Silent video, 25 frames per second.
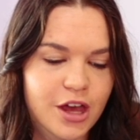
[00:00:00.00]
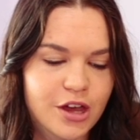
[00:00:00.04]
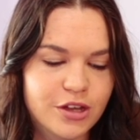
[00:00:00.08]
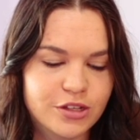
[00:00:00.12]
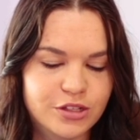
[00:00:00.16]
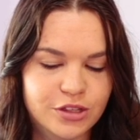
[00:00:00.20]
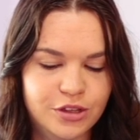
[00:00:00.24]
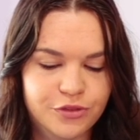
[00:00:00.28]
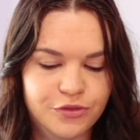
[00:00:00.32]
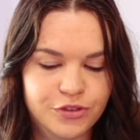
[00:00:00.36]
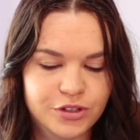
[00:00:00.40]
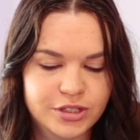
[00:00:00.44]

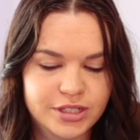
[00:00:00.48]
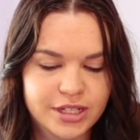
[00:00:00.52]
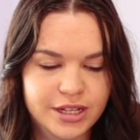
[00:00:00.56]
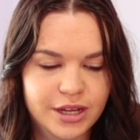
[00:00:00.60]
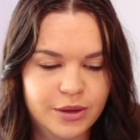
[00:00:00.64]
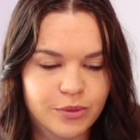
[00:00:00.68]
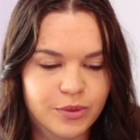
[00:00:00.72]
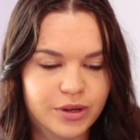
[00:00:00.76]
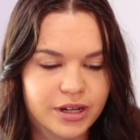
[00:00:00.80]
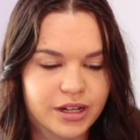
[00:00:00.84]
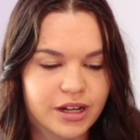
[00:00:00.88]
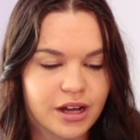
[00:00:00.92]
So the first thing
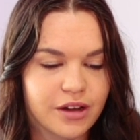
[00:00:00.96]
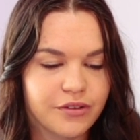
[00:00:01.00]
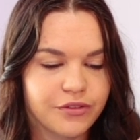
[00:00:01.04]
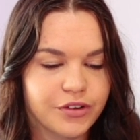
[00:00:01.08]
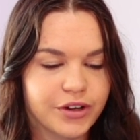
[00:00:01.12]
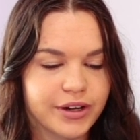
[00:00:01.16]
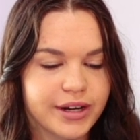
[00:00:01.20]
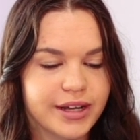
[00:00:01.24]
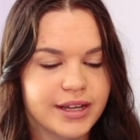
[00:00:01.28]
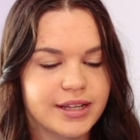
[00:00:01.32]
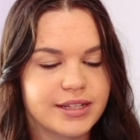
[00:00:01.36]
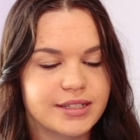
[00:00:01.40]
I want to
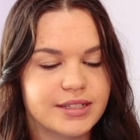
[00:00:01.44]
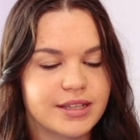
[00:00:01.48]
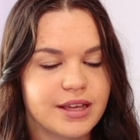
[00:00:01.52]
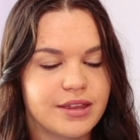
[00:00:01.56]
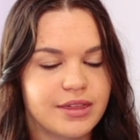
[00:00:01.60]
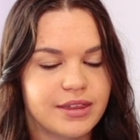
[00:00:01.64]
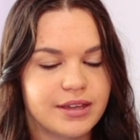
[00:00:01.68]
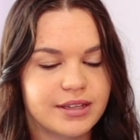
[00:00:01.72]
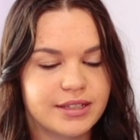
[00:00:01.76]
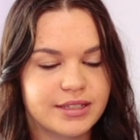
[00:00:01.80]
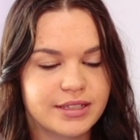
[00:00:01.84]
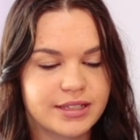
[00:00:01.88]
cover is
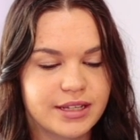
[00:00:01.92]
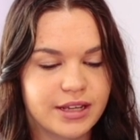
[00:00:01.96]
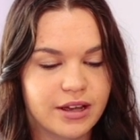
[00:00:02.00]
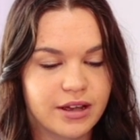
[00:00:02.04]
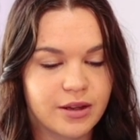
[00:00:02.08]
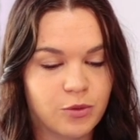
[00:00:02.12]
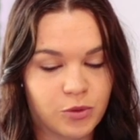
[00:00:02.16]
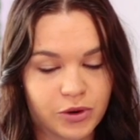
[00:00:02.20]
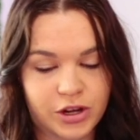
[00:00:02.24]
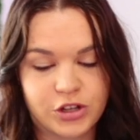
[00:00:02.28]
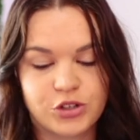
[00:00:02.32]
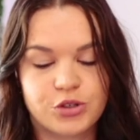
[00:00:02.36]
this
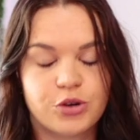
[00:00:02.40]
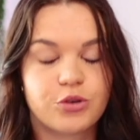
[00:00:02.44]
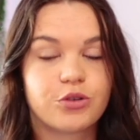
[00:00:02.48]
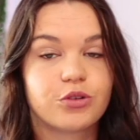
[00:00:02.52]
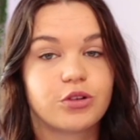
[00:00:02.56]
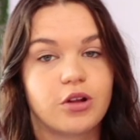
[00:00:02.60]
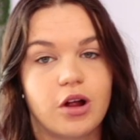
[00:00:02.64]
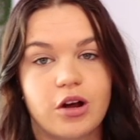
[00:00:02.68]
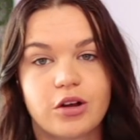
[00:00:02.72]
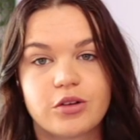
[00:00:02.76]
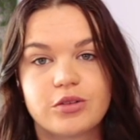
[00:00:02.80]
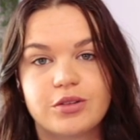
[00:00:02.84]
retro
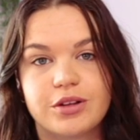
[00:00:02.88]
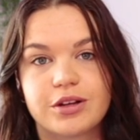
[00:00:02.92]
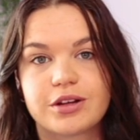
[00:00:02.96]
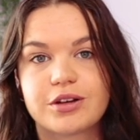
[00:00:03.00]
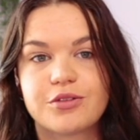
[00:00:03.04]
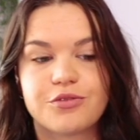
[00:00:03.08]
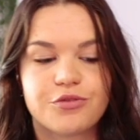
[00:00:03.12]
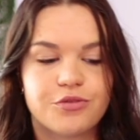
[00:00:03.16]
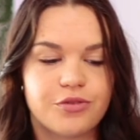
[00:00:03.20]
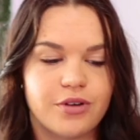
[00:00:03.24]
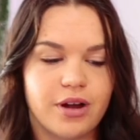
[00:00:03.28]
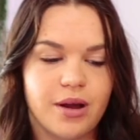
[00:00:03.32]
clock
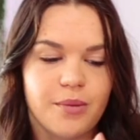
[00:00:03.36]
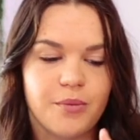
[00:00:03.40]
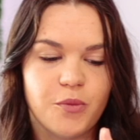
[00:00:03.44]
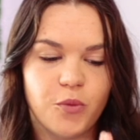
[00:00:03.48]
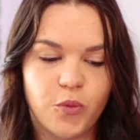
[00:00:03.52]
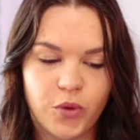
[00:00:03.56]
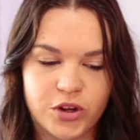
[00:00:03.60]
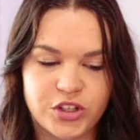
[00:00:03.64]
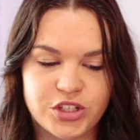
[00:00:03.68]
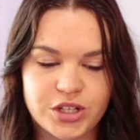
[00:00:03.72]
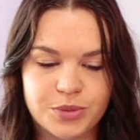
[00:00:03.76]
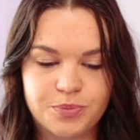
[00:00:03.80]
look from
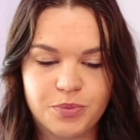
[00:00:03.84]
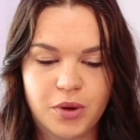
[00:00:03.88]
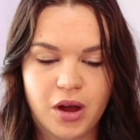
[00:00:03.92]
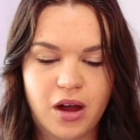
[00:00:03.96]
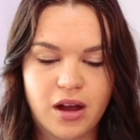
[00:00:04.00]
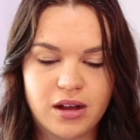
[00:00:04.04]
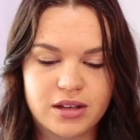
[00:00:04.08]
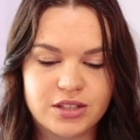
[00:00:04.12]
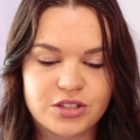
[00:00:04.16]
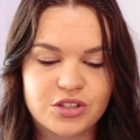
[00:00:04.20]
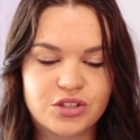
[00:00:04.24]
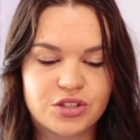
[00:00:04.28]

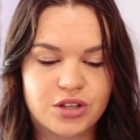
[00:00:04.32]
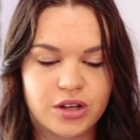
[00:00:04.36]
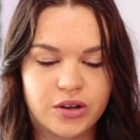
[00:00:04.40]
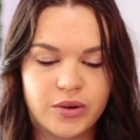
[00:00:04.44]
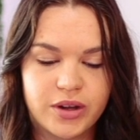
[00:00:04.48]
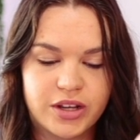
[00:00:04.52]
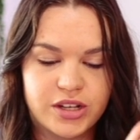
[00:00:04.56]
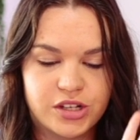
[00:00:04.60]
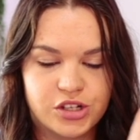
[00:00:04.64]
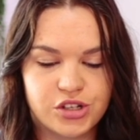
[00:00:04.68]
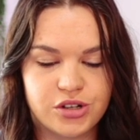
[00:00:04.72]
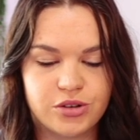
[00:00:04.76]
Widgetbox. So
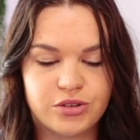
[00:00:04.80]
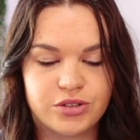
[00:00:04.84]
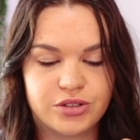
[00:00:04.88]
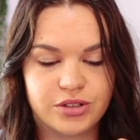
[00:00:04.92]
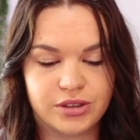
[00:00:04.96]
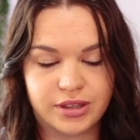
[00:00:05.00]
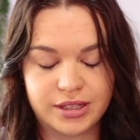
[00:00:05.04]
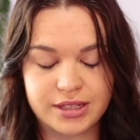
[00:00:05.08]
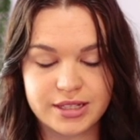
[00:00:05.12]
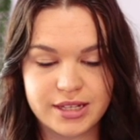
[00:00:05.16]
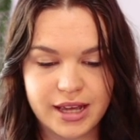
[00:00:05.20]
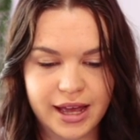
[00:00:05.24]
it shows
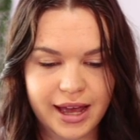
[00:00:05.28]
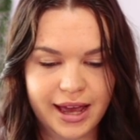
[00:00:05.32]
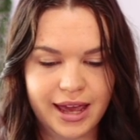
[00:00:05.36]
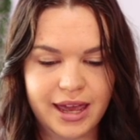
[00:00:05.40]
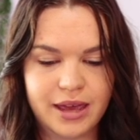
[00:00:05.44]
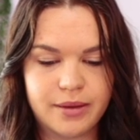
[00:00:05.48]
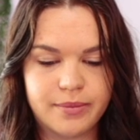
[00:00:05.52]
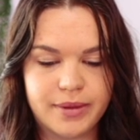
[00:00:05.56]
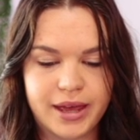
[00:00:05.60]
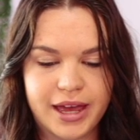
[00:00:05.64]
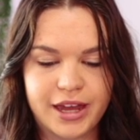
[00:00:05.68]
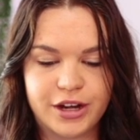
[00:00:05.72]
you the
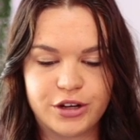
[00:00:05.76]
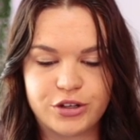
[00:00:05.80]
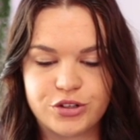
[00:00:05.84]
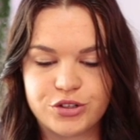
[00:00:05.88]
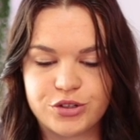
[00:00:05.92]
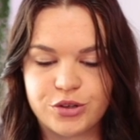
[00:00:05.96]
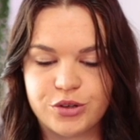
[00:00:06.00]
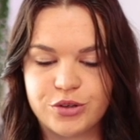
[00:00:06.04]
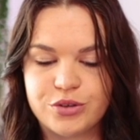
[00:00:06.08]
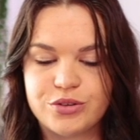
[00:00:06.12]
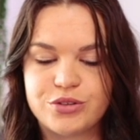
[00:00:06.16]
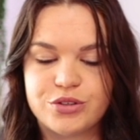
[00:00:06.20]
time and it
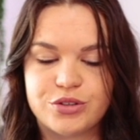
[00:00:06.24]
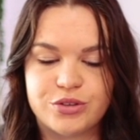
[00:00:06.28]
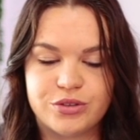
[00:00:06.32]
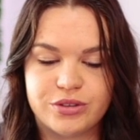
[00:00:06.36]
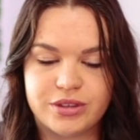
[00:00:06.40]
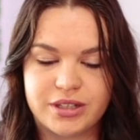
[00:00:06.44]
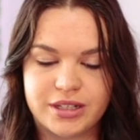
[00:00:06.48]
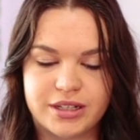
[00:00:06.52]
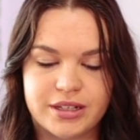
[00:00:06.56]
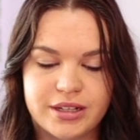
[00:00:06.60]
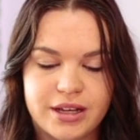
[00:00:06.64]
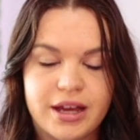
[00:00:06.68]
shows you
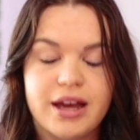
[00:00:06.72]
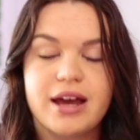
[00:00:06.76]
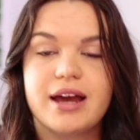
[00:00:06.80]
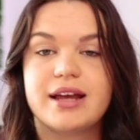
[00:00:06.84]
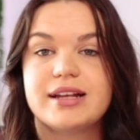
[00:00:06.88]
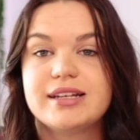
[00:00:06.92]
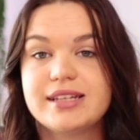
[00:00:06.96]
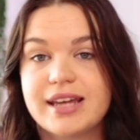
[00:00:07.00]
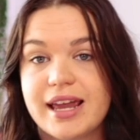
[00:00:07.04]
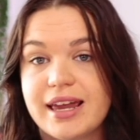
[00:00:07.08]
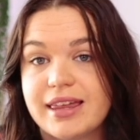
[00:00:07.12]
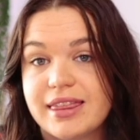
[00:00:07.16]
the
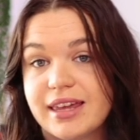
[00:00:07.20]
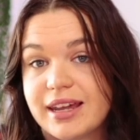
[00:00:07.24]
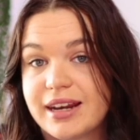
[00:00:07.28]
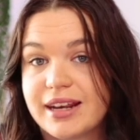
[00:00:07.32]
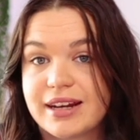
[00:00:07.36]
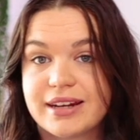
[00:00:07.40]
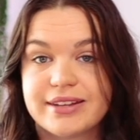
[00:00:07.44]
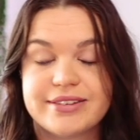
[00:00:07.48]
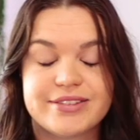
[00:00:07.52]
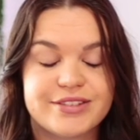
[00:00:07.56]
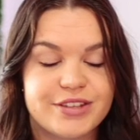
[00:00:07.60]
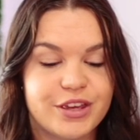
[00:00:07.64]
day that
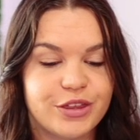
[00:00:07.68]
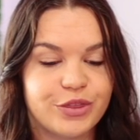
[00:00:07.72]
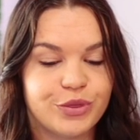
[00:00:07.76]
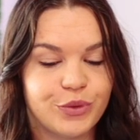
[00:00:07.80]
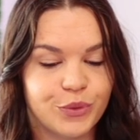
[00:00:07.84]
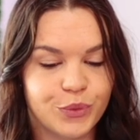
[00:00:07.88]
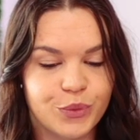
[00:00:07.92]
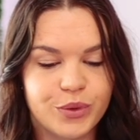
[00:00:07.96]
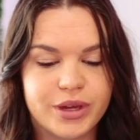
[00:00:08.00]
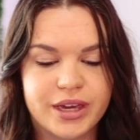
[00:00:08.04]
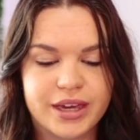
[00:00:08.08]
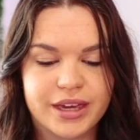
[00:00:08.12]
it is in
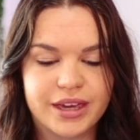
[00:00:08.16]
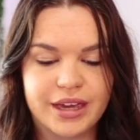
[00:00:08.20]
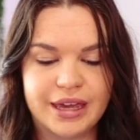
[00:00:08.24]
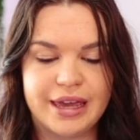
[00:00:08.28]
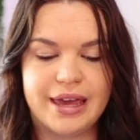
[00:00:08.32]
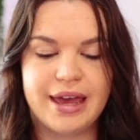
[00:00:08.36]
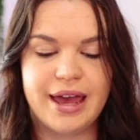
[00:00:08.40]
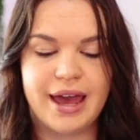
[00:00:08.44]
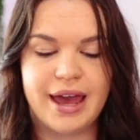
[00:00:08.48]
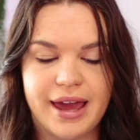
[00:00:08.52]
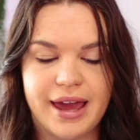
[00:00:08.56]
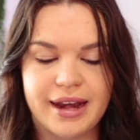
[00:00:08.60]
the week,
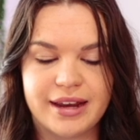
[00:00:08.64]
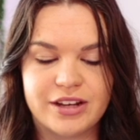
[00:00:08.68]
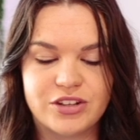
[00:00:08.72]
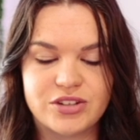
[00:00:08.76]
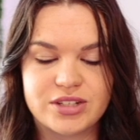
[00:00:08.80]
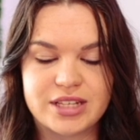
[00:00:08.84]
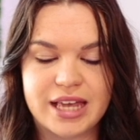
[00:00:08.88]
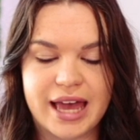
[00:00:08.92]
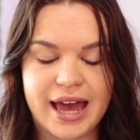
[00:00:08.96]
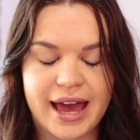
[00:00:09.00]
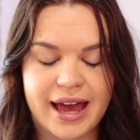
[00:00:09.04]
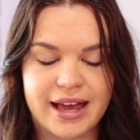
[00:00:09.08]
and it
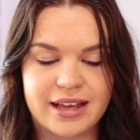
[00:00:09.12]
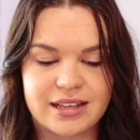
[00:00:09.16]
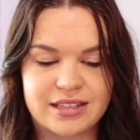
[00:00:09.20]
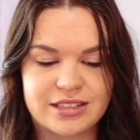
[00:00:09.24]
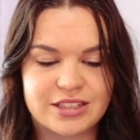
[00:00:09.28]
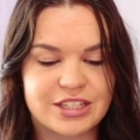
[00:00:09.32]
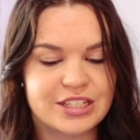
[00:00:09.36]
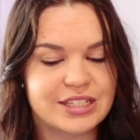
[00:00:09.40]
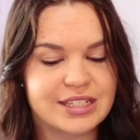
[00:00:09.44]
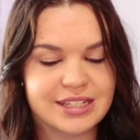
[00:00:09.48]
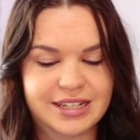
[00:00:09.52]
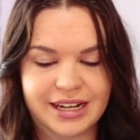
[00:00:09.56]
just has
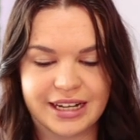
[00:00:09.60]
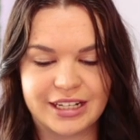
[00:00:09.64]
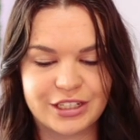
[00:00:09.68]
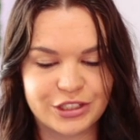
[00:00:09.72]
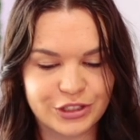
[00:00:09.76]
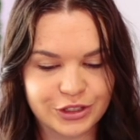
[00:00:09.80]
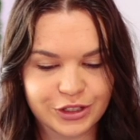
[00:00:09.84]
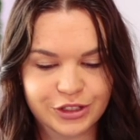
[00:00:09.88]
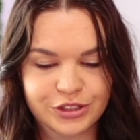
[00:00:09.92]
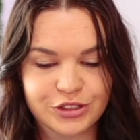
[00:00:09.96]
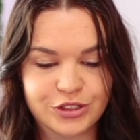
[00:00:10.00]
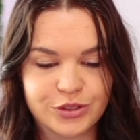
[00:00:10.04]
this
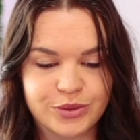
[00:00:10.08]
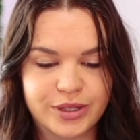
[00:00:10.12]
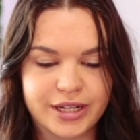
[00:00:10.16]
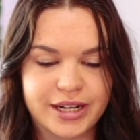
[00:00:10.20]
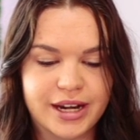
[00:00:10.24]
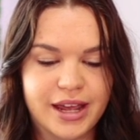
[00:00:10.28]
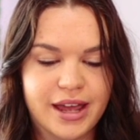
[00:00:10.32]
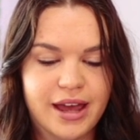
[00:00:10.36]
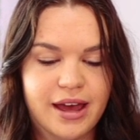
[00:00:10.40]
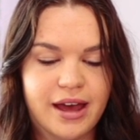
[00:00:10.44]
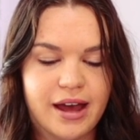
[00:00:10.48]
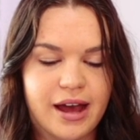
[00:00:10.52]
nice look to
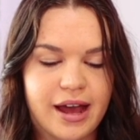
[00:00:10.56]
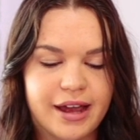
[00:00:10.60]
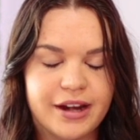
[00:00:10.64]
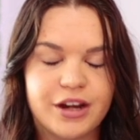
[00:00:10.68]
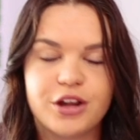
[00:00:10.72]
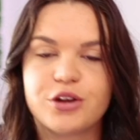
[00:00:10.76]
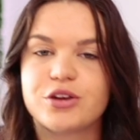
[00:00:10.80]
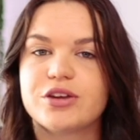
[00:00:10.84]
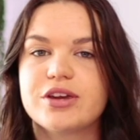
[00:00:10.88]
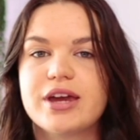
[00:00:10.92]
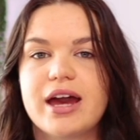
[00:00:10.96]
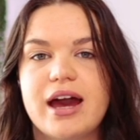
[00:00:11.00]
it. I
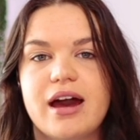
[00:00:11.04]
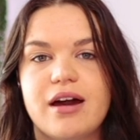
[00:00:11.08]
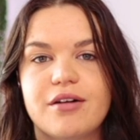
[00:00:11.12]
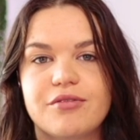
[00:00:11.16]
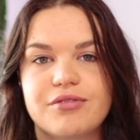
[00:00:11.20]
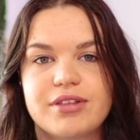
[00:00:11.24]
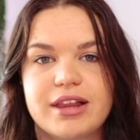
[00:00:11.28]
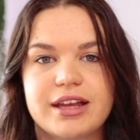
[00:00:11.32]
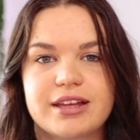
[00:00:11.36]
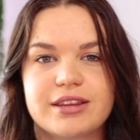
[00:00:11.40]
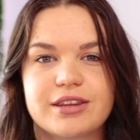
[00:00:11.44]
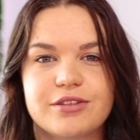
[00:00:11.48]
know you
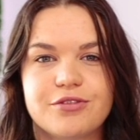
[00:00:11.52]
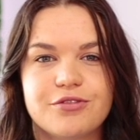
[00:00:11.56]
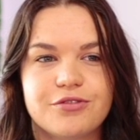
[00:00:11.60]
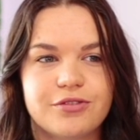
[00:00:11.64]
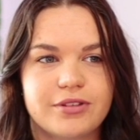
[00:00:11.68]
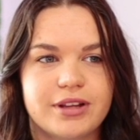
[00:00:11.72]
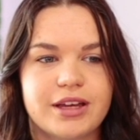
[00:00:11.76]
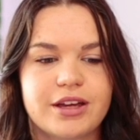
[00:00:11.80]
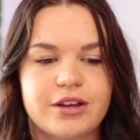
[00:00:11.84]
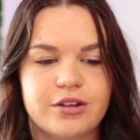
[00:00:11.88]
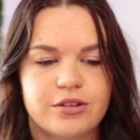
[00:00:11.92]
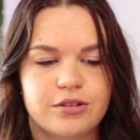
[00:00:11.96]
have like the
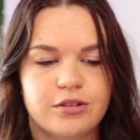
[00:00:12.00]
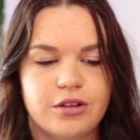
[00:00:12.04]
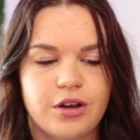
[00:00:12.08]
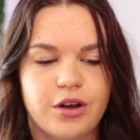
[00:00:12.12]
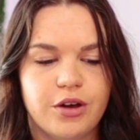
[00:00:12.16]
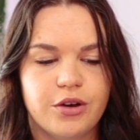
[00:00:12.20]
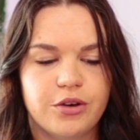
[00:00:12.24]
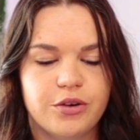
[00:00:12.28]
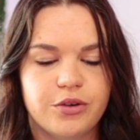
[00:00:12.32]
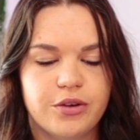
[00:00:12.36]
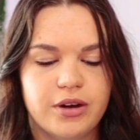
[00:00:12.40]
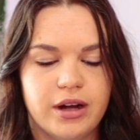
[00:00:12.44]

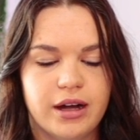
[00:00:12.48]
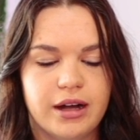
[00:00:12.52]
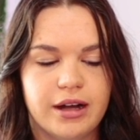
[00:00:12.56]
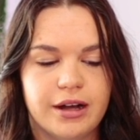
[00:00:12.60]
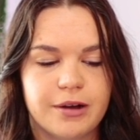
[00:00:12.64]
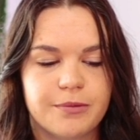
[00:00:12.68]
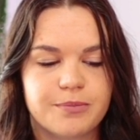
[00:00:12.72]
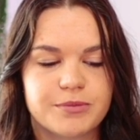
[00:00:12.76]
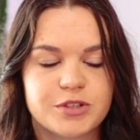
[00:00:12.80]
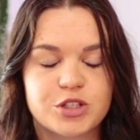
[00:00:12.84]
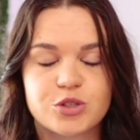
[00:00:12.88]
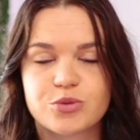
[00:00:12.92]
Flicklow
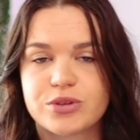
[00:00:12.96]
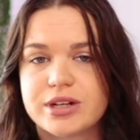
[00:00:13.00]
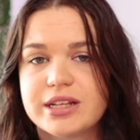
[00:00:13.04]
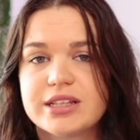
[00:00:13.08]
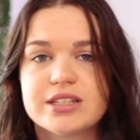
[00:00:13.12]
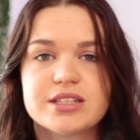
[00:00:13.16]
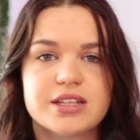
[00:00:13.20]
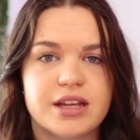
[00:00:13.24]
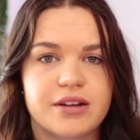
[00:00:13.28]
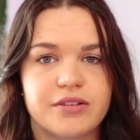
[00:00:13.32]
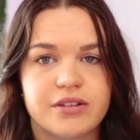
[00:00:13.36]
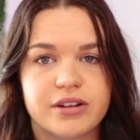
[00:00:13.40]

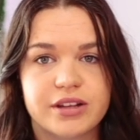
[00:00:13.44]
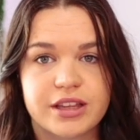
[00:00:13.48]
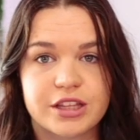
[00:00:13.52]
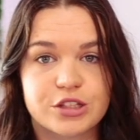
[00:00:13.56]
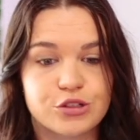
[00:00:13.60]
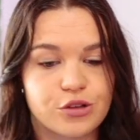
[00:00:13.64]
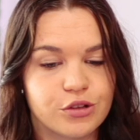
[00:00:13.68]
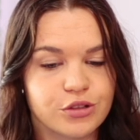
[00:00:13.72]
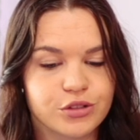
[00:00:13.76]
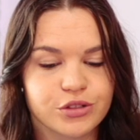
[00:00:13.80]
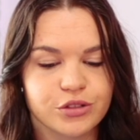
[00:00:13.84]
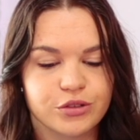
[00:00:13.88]
screensaver
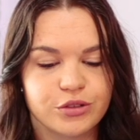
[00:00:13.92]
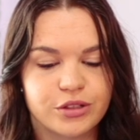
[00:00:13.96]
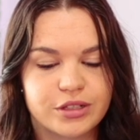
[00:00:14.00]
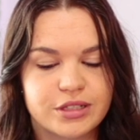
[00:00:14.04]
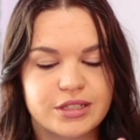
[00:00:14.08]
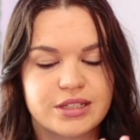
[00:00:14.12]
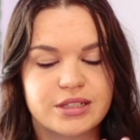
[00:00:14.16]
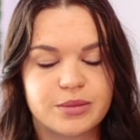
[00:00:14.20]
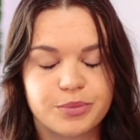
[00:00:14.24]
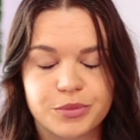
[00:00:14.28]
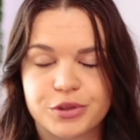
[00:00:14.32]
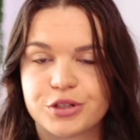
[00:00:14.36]
that also
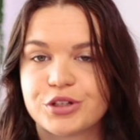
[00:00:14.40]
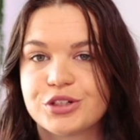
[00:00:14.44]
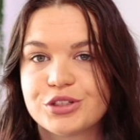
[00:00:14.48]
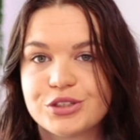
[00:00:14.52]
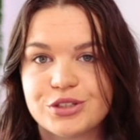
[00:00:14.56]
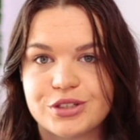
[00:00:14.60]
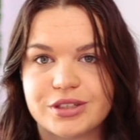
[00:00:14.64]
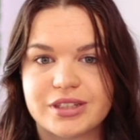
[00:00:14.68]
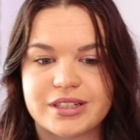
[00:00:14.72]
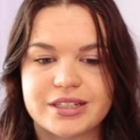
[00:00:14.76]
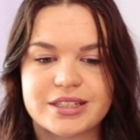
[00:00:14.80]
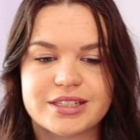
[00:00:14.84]
looks similar
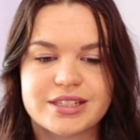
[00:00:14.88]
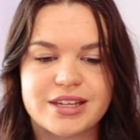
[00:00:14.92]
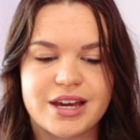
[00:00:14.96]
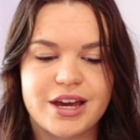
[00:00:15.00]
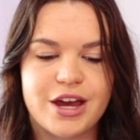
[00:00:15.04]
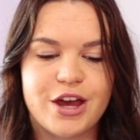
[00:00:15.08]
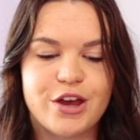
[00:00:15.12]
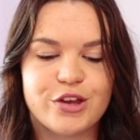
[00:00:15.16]
to this.